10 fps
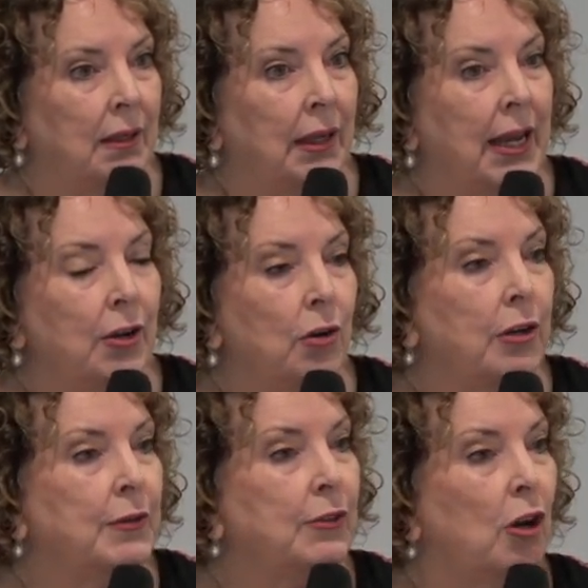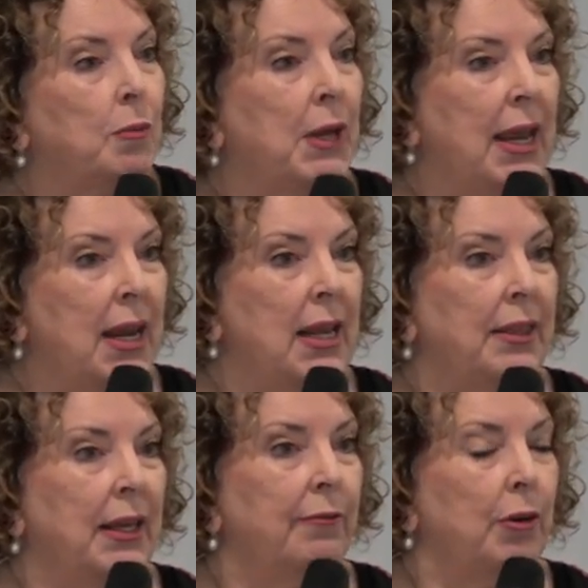He could have stopped
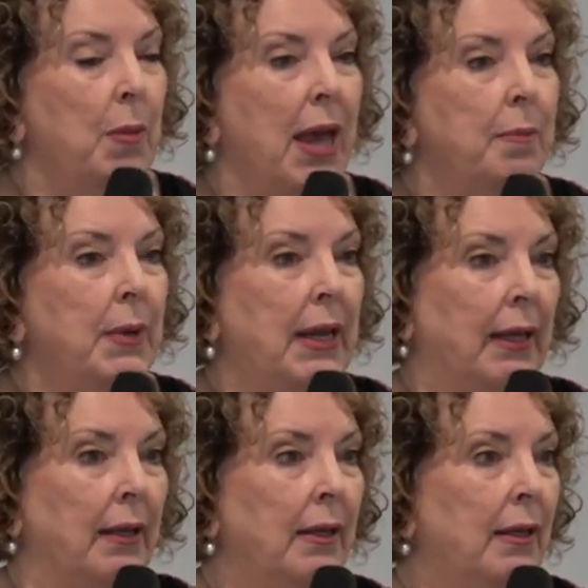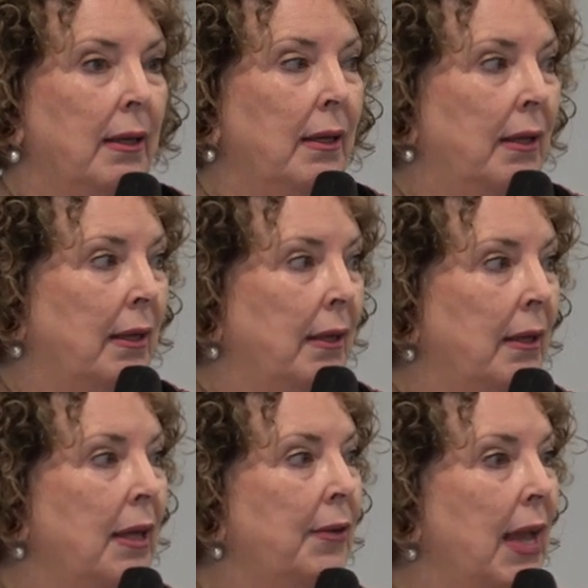anything from happening
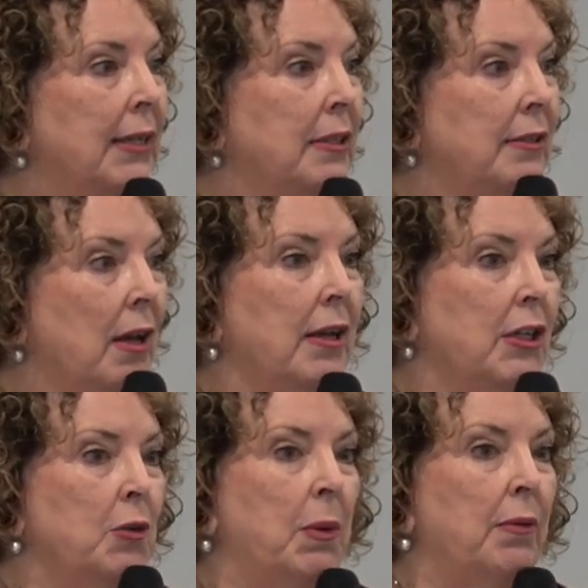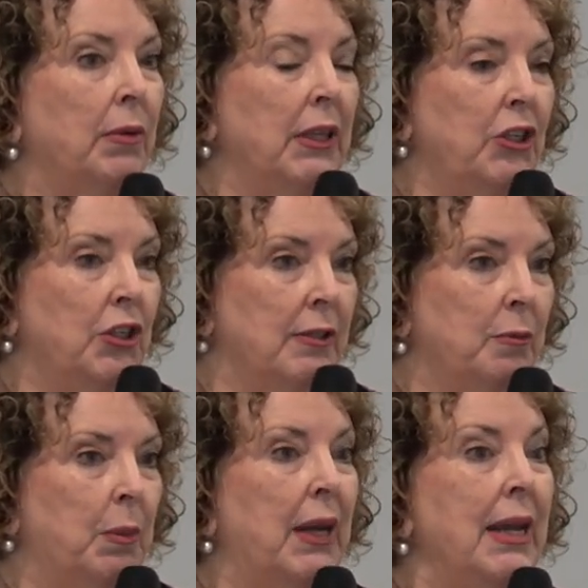if he had decided to be religious,
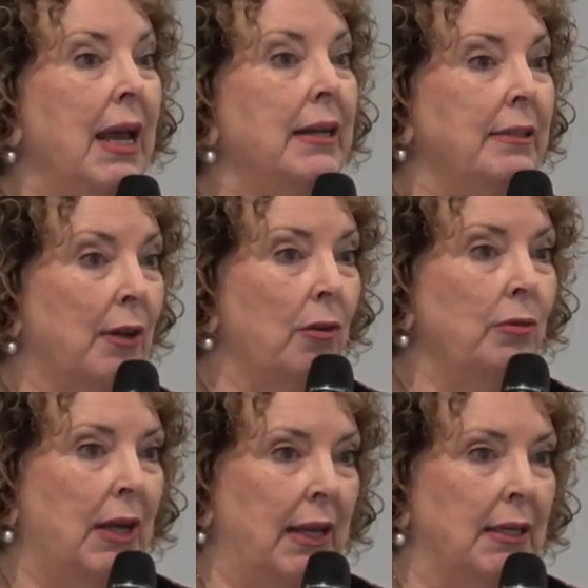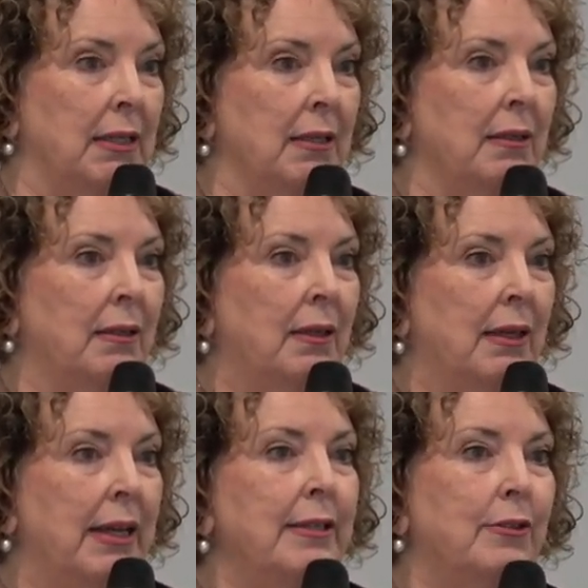but he had his own need,
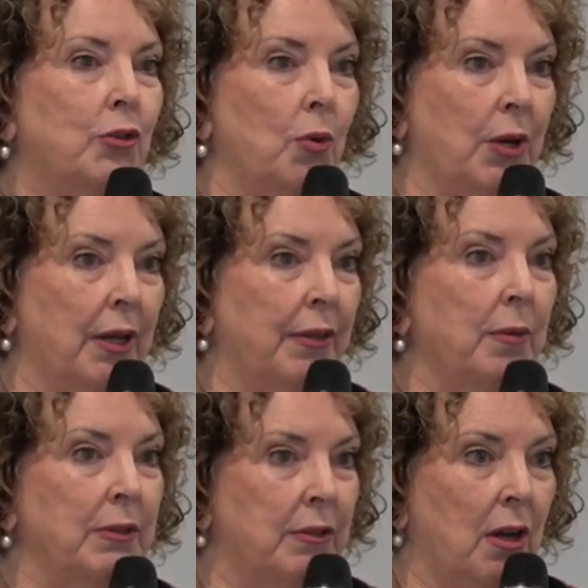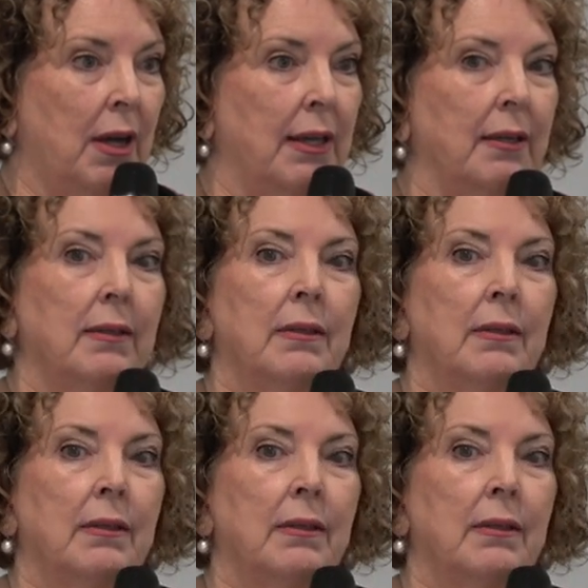his daughter that was dying.